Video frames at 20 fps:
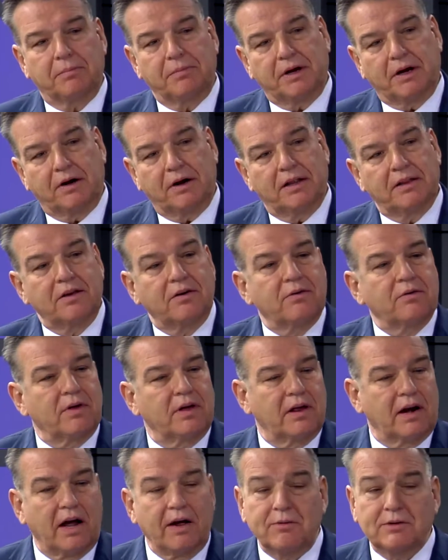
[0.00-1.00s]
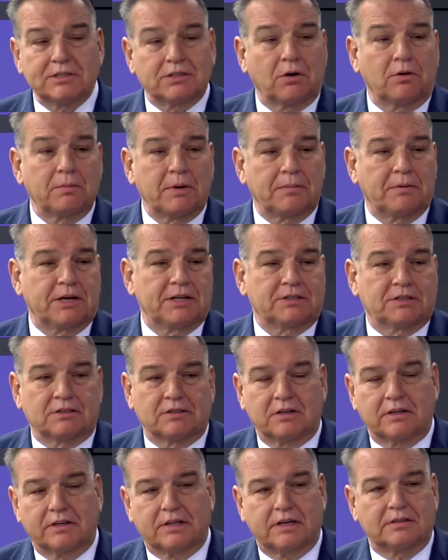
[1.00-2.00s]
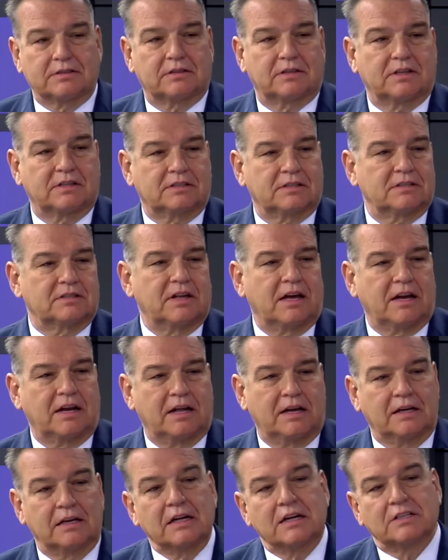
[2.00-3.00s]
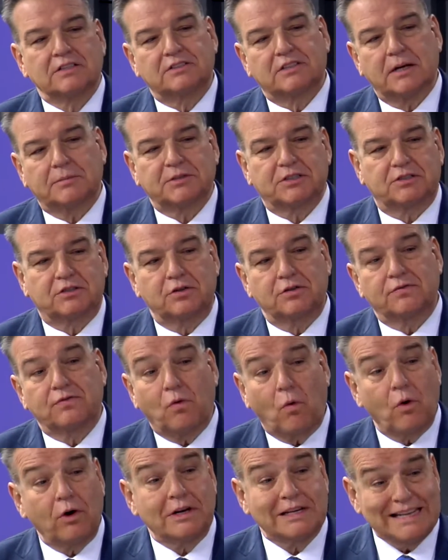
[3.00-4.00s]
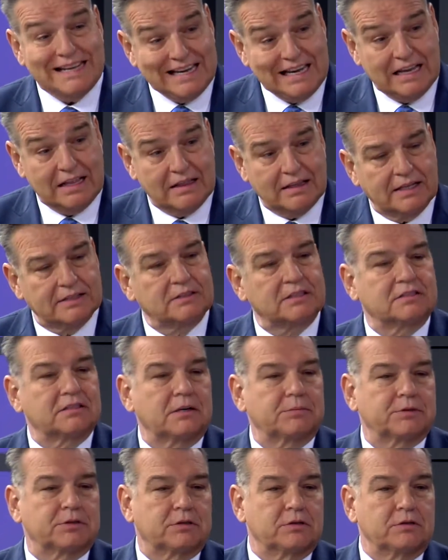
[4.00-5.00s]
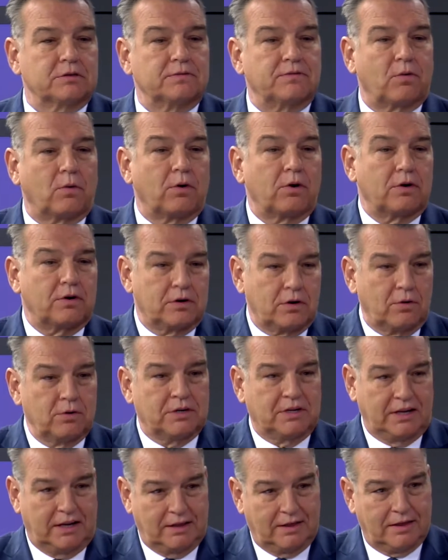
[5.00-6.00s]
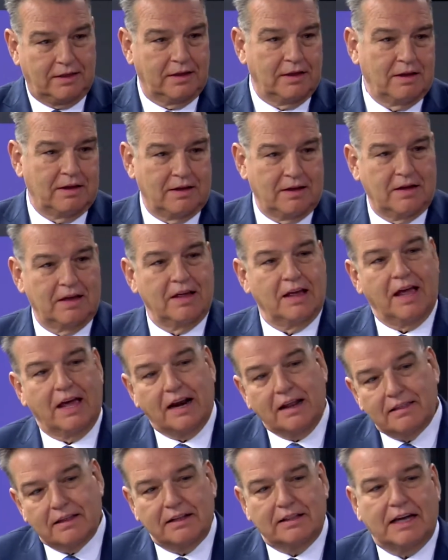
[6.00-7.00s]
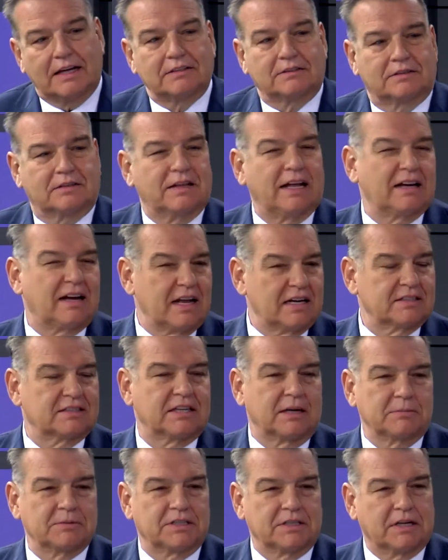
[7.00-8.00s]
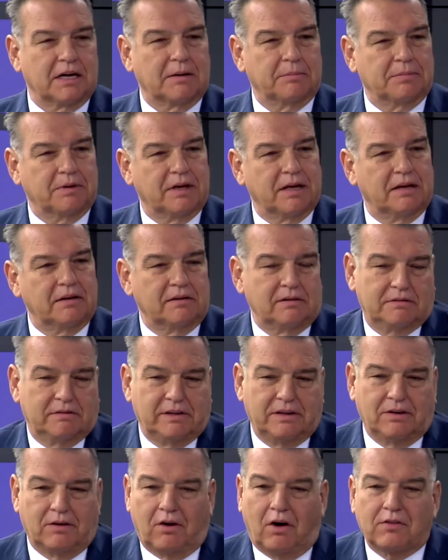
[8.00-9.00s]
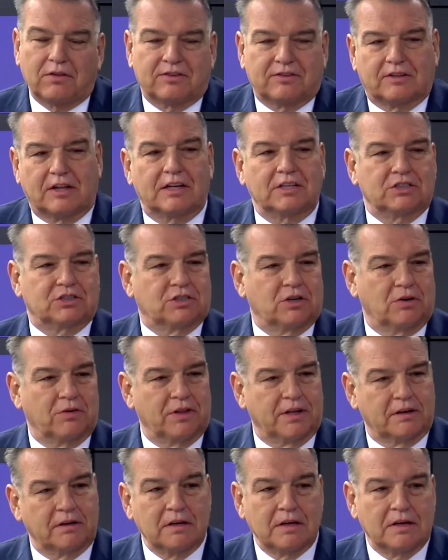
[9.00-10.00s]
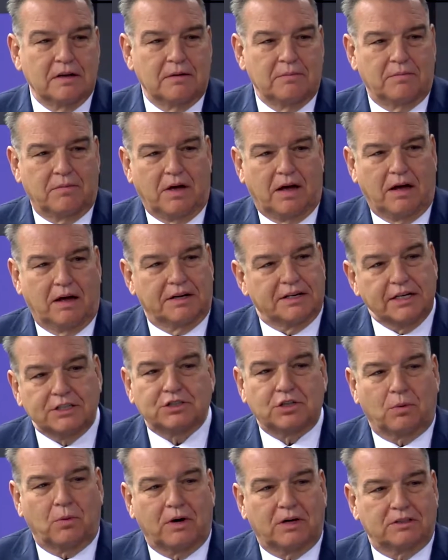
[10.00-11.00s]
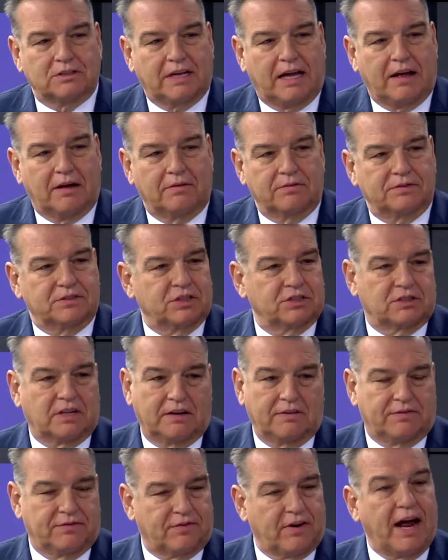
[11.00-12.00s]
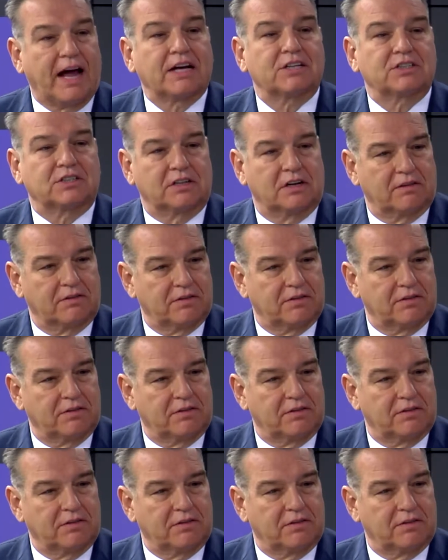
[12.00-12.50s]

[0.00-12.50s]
there. And I always told my patients, look, this is not a substitute for teeth. It's a substitute for no teeth. And I think that kind of sums it up. And all the studies show that denture wearers have just a fraction of